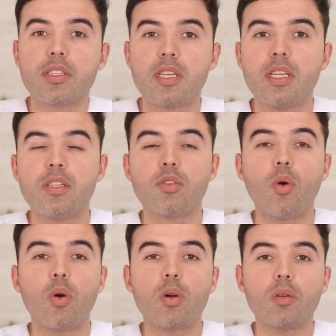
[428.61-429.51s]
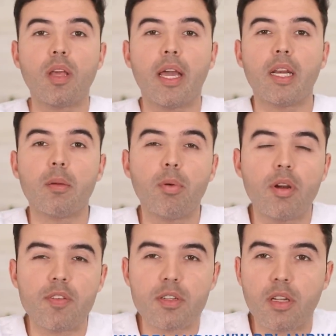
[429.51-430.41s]
disease or Lion an
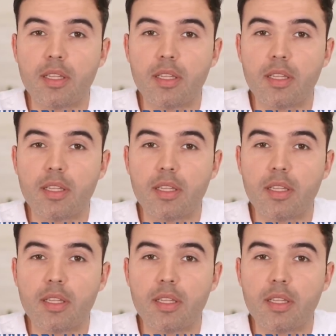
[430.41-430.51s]
appointment, visit